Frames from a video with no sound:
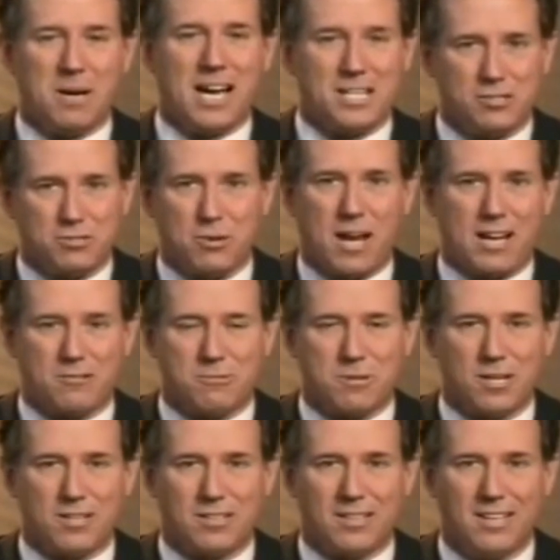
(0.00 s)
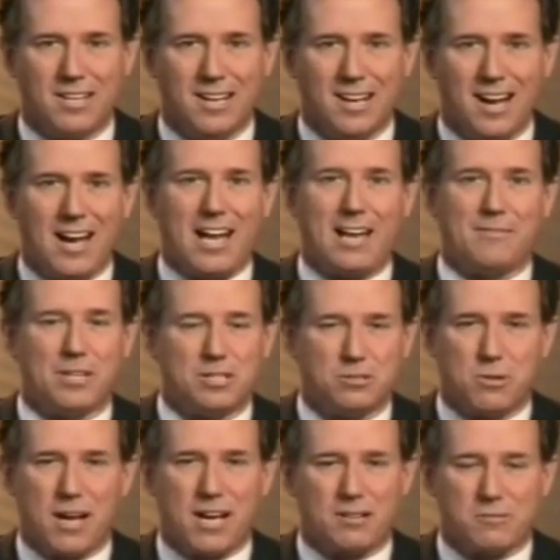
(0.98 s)
at my track record. I have a
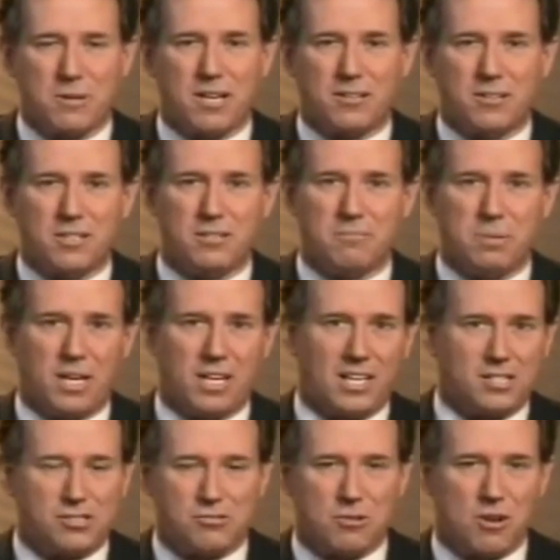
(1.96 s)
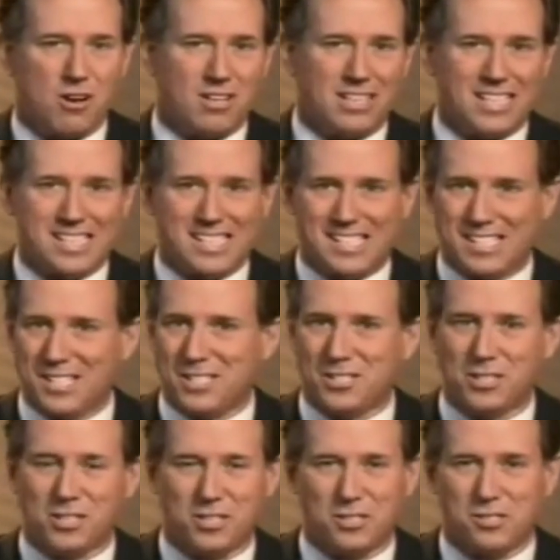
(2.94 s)
track record of being a strong,
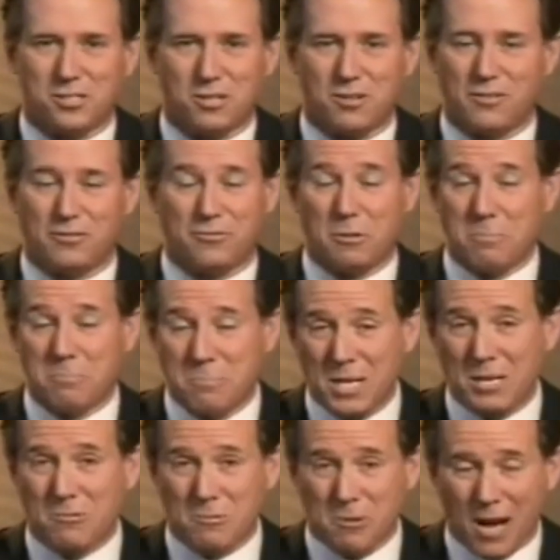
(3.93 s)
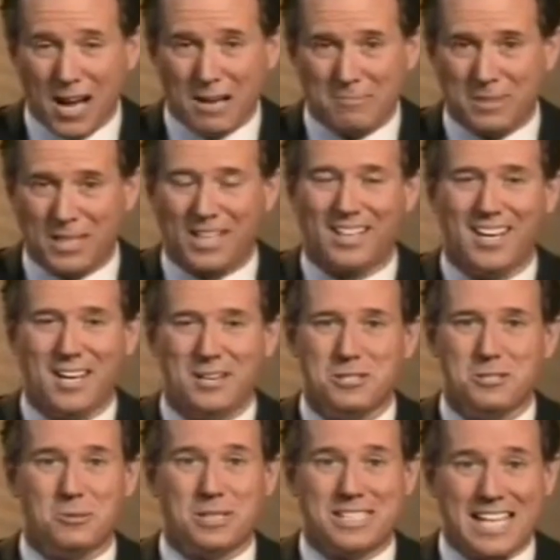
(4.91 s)
consistent conservative. For Mitt Romney
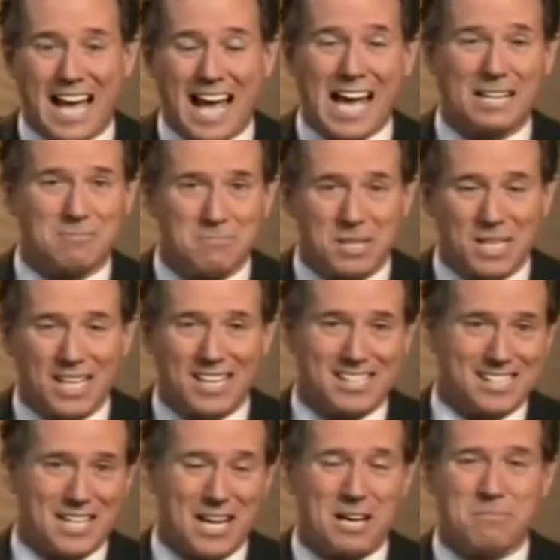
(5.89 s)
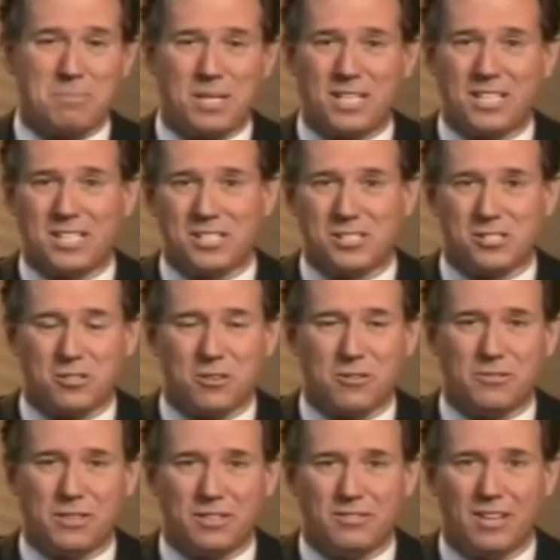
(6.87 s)
to attack me as not being
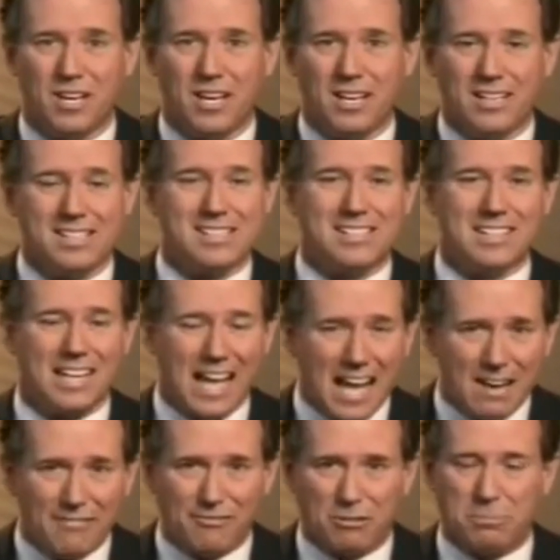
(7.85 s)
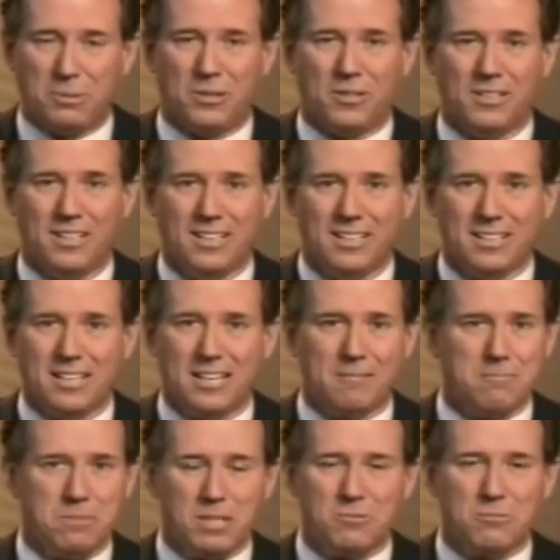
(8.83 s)
conservative is laughable.
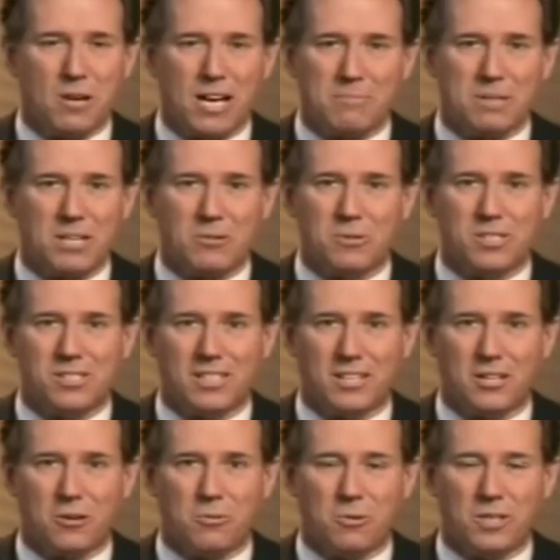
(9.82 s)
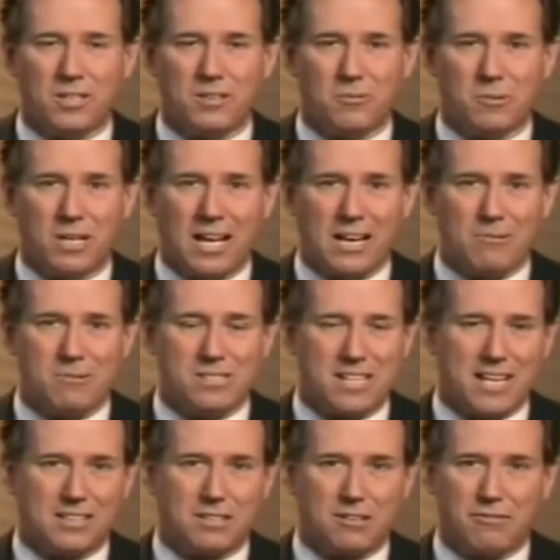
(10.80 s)
That Mitt Romney was, you know, when, when I
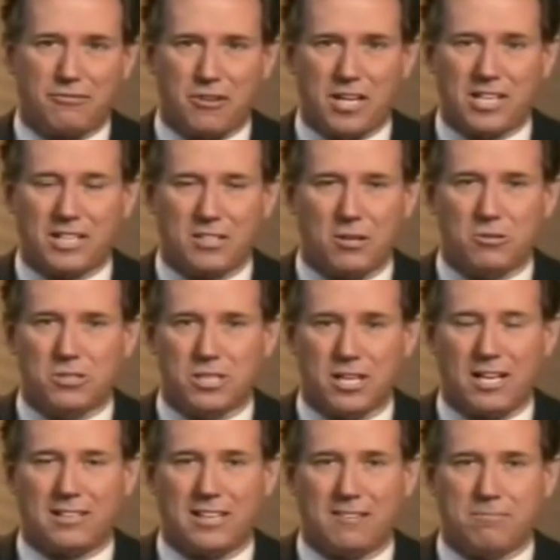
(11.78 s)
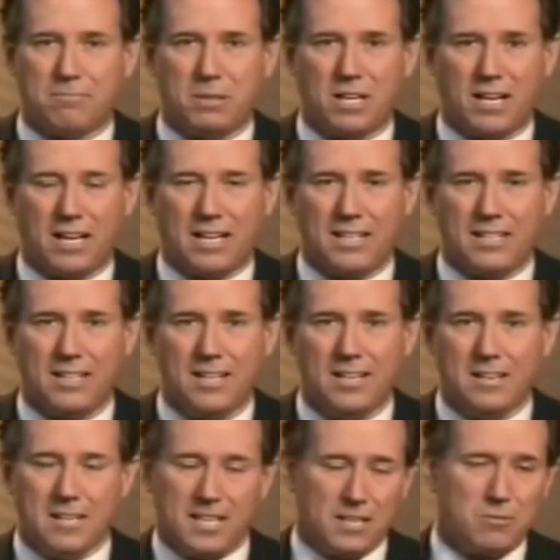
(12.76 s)
was out there fighting No Child Left Behind,
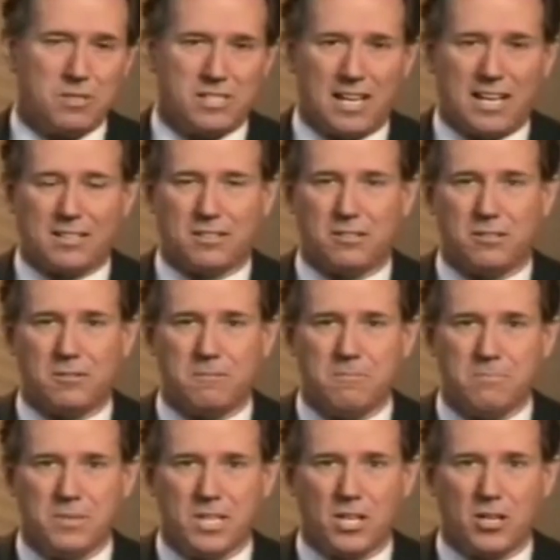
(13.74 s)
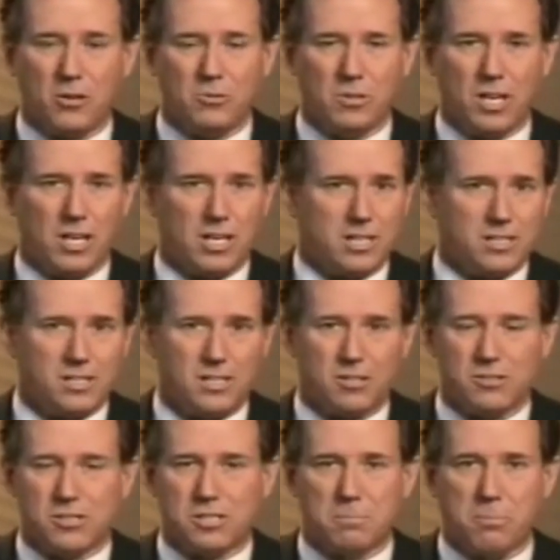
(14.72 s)
he was out there, you know, uh,
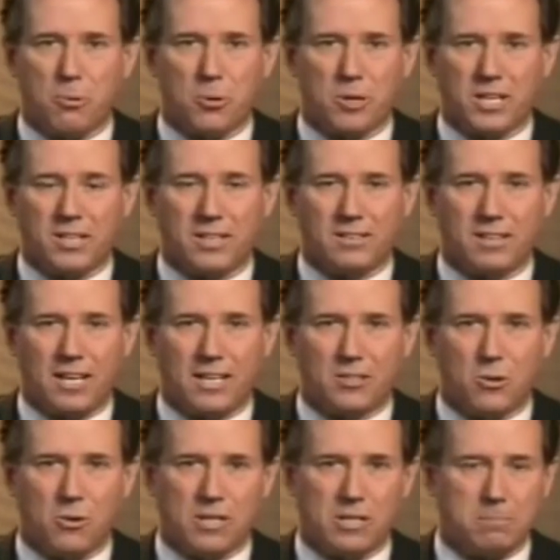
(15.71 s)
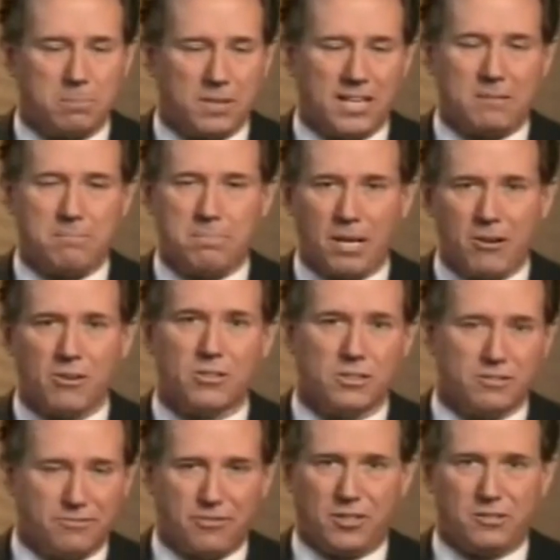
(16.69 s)
you know supporting and, and going to Planned
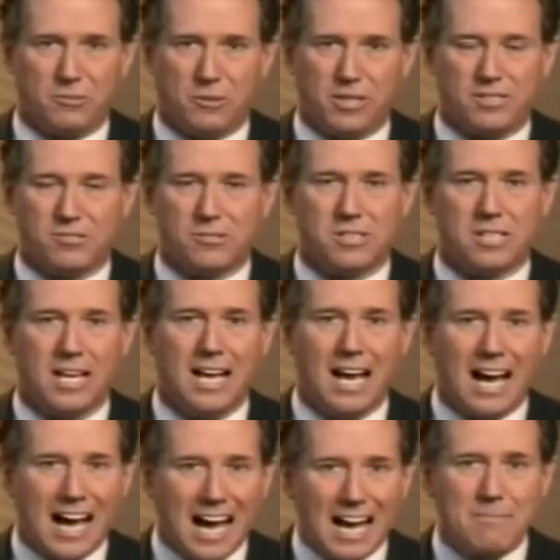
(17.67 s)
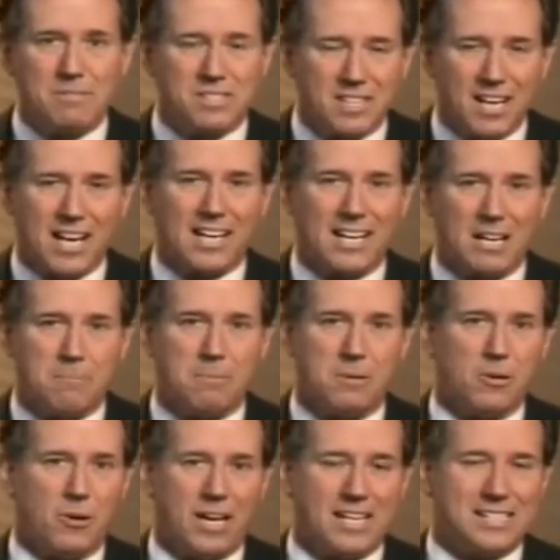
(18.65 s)
Parenthood fundraisers. I'm standing
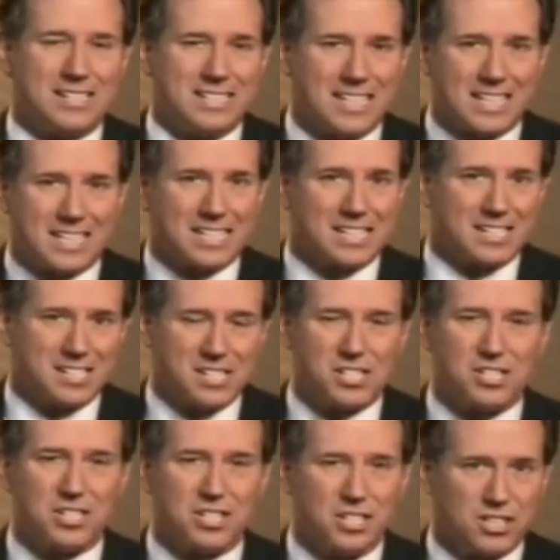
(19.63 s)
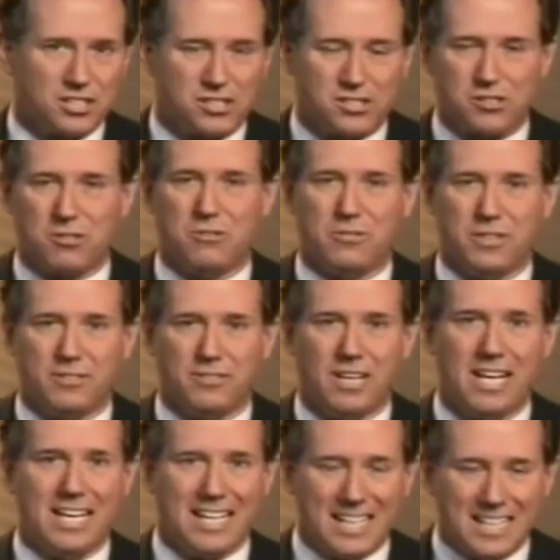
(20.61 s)
up here as the consistent
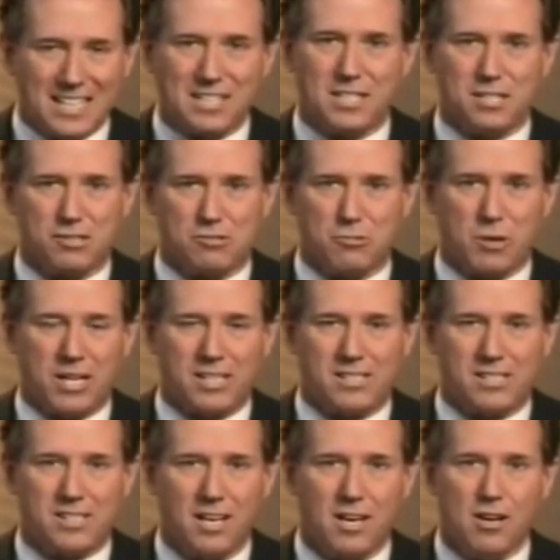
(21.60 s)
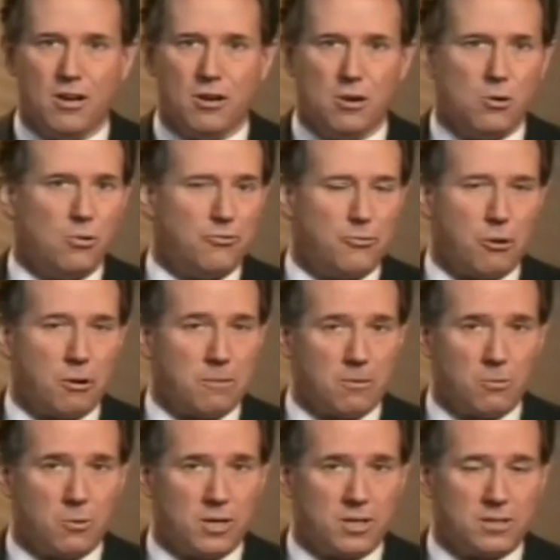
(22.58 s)
conservative in this race who
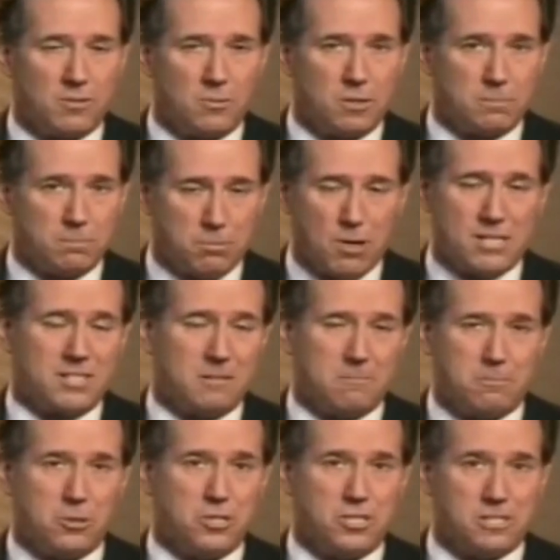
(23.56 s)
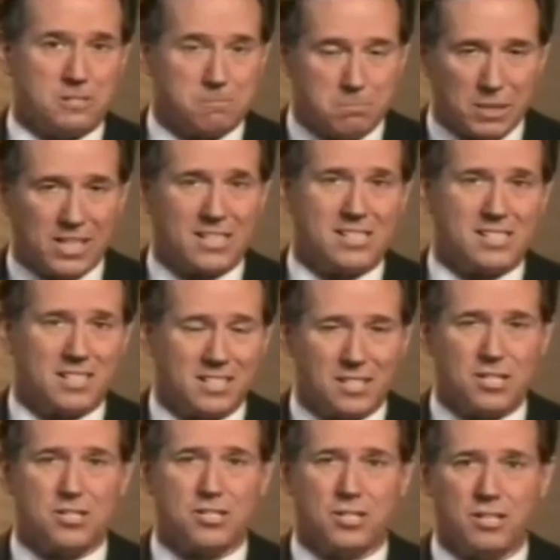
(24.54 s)
for, with, with President Bush's biggest
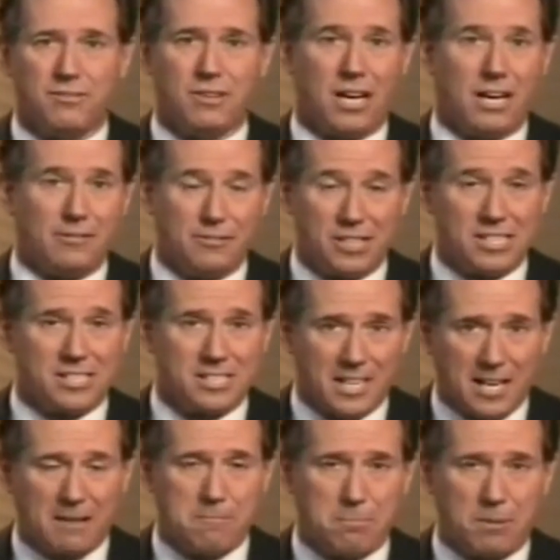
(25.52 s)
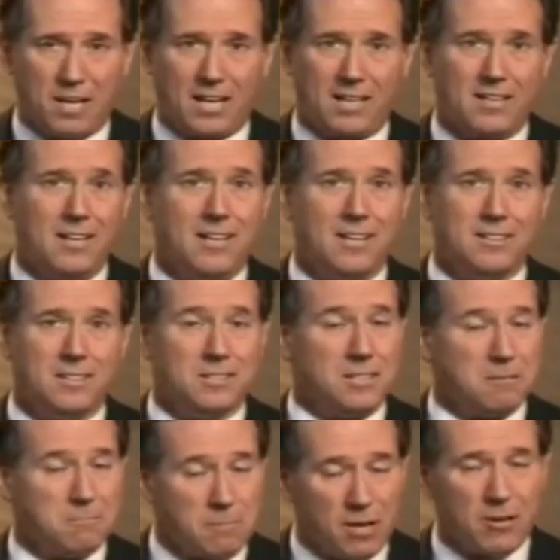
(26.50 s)
initiative of his campaign
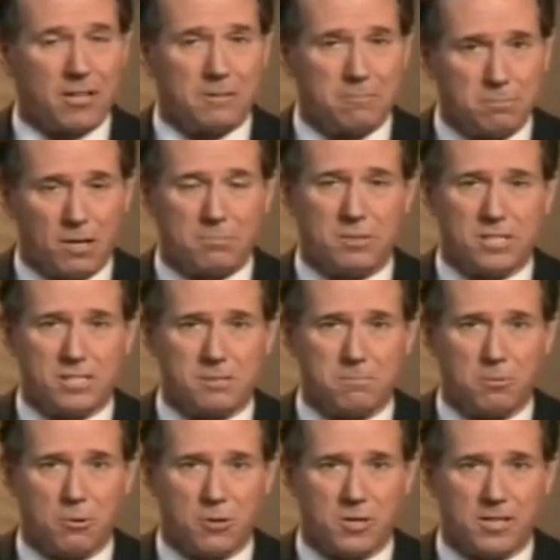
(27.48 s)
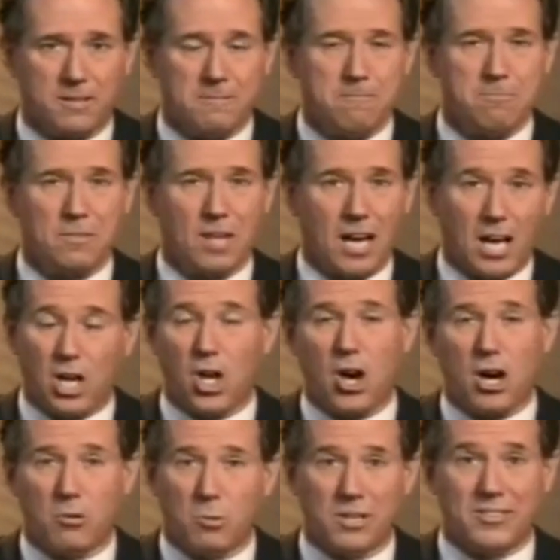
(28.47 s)
that the American public supported
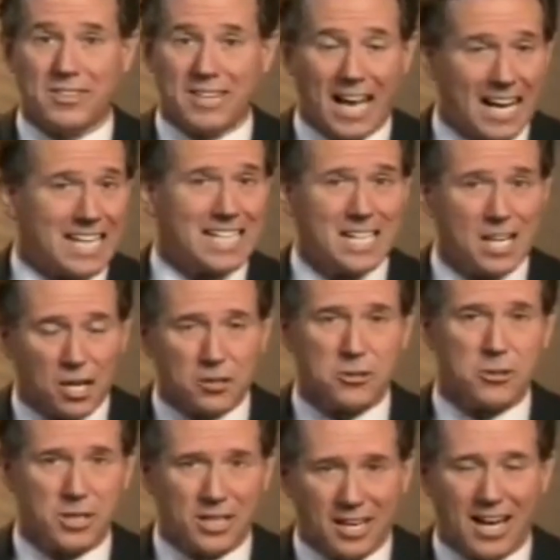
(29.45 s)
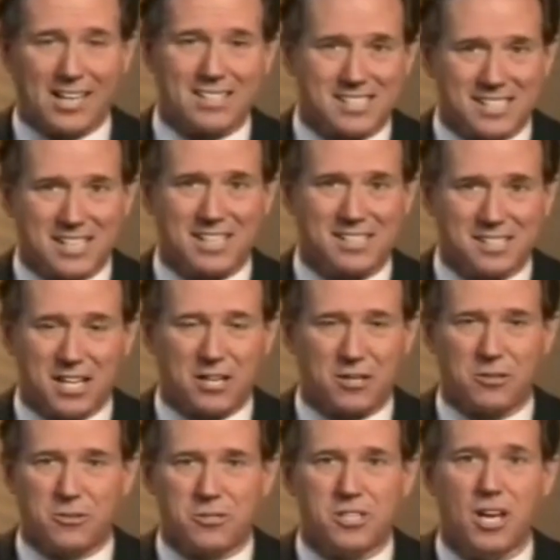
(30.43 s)
along with 90 other United States
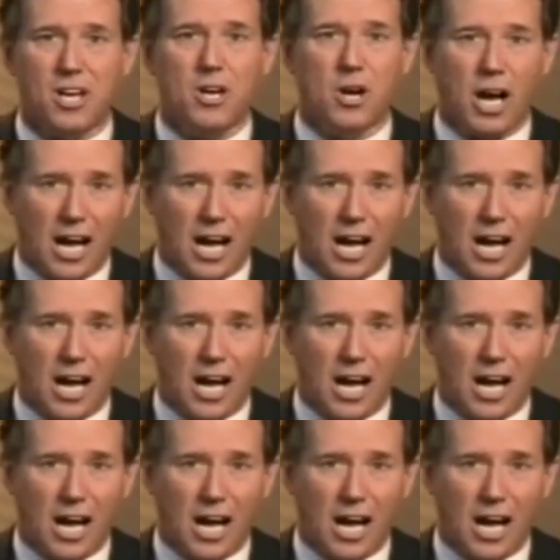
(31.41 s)
senators.